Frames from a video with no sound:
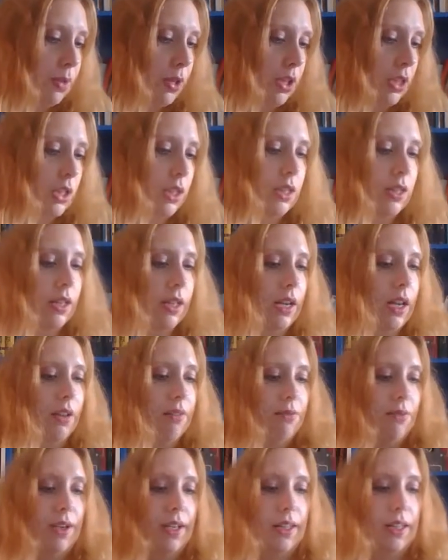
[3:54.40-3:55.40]
books that
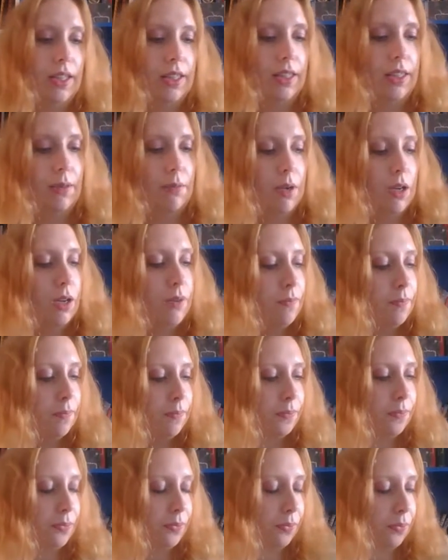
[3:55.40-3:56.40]
I've read this summer.
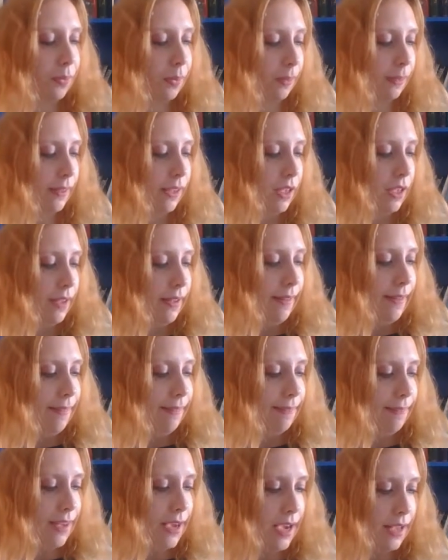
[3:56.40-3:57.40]

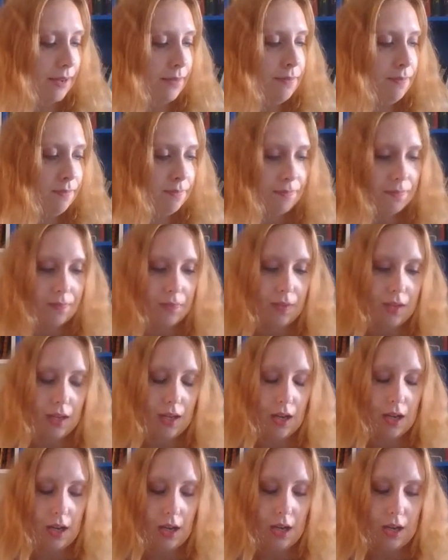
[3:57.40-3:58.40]
Then
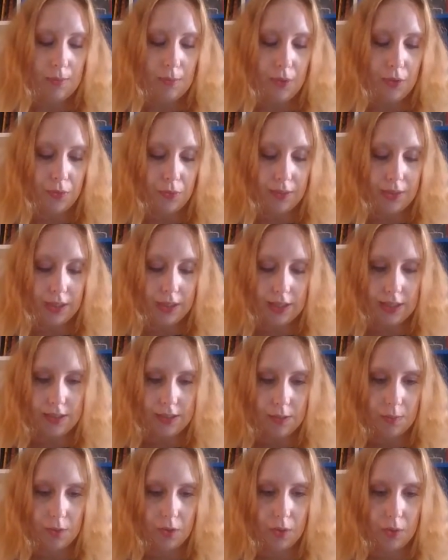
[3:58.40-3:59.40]
on the reading list,
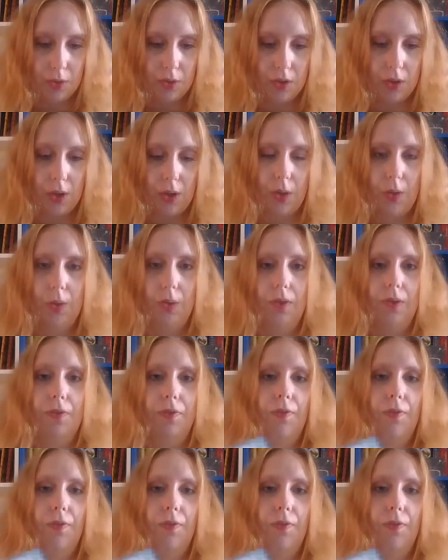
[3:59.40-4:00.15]
there was also the